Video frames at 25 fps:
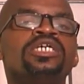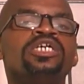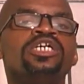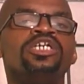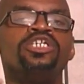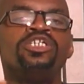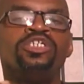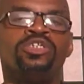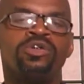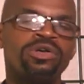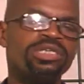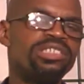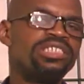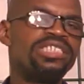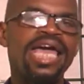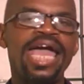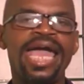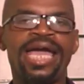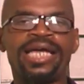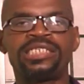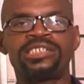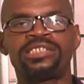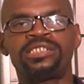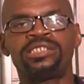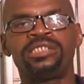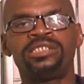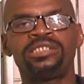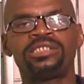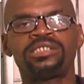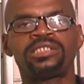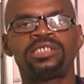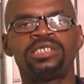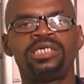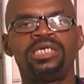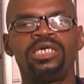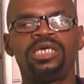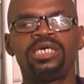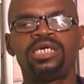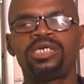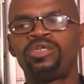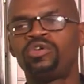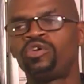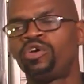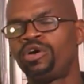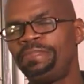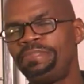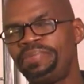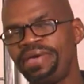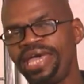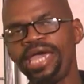your taxes,
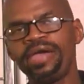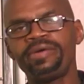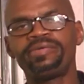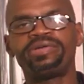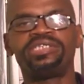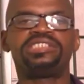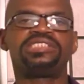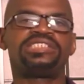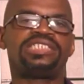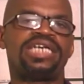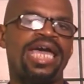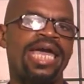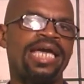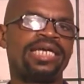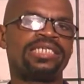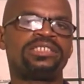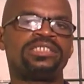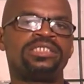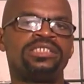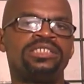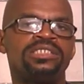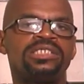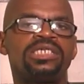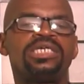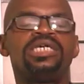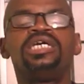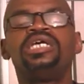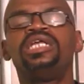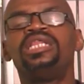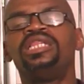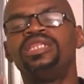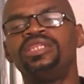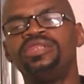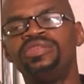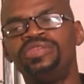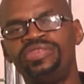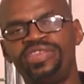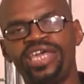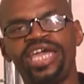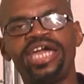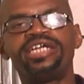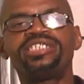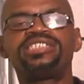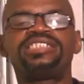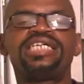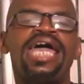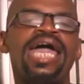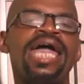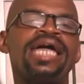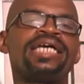your parents' taxes, their
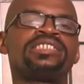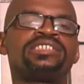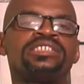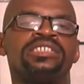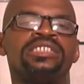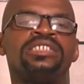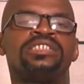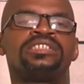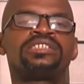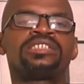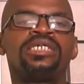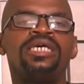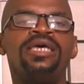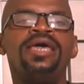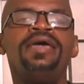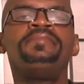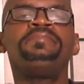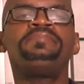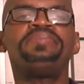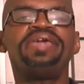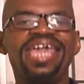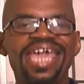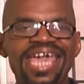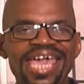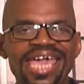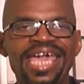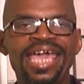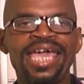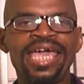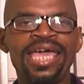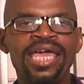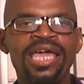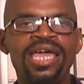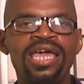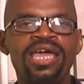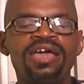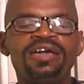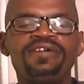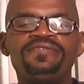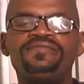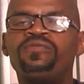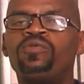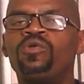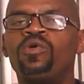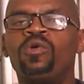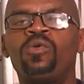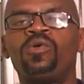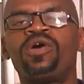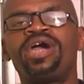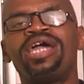taxes pay
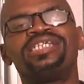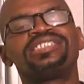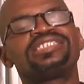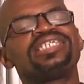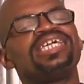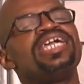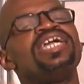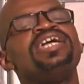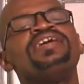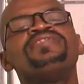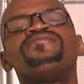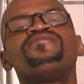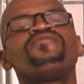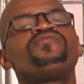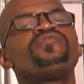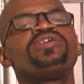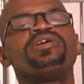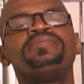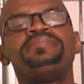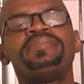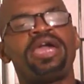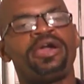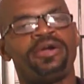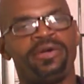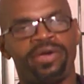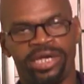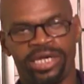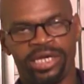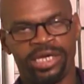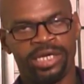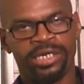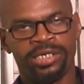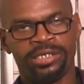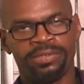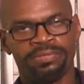for whereas every American,